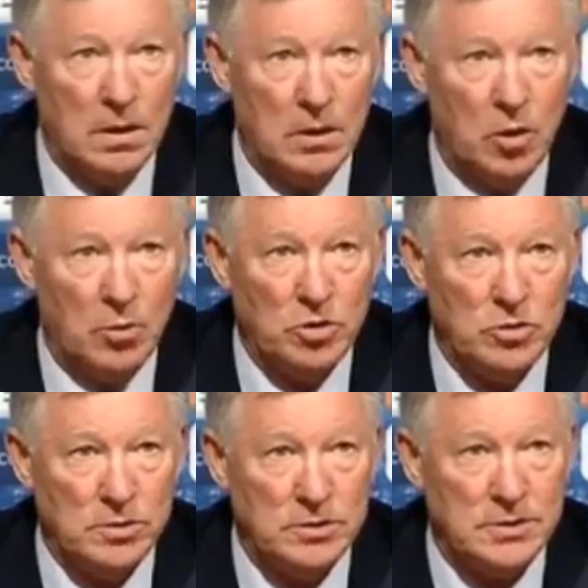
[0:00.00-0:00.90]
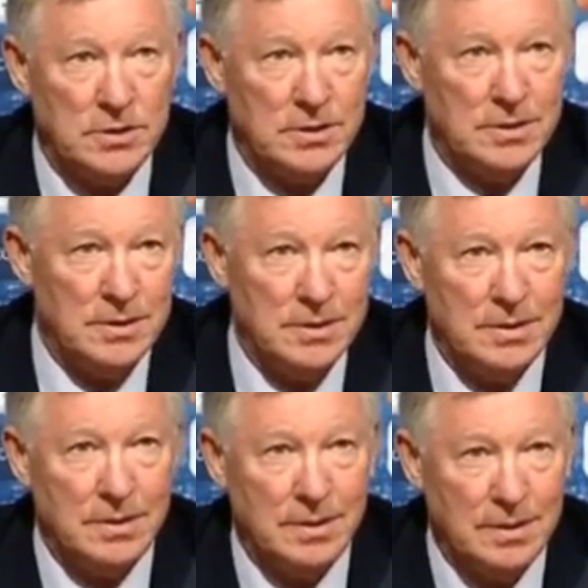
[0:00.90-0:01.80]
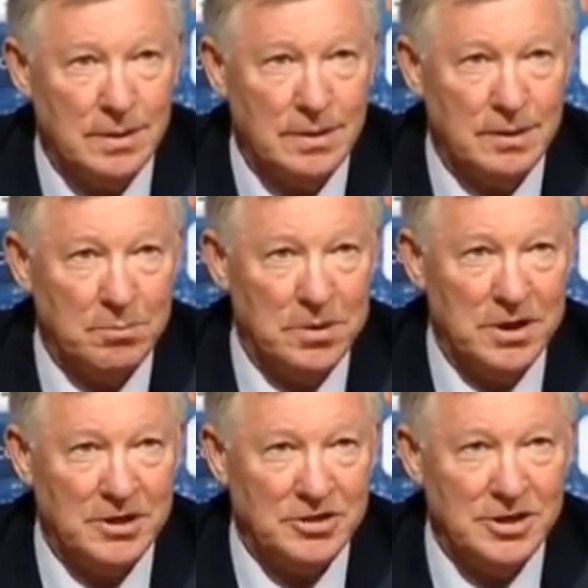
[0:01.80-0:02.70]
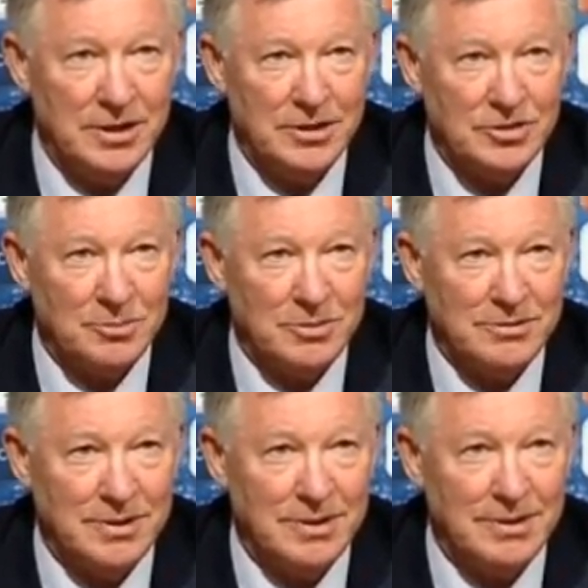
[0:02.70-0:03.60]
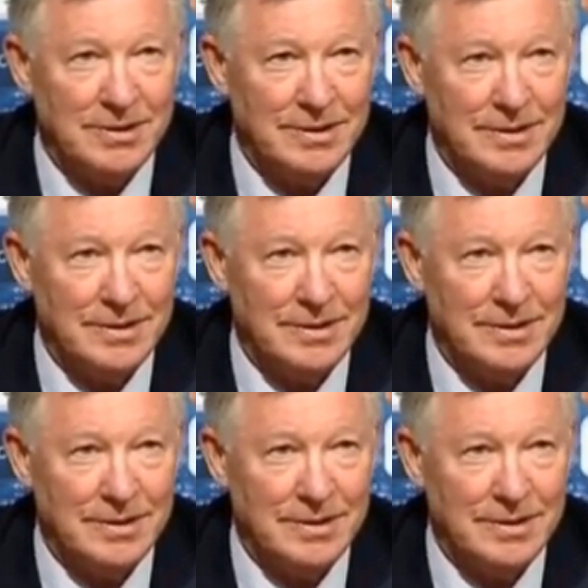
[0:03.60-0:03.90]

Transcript: No, I wish it was Brecon City or something like that.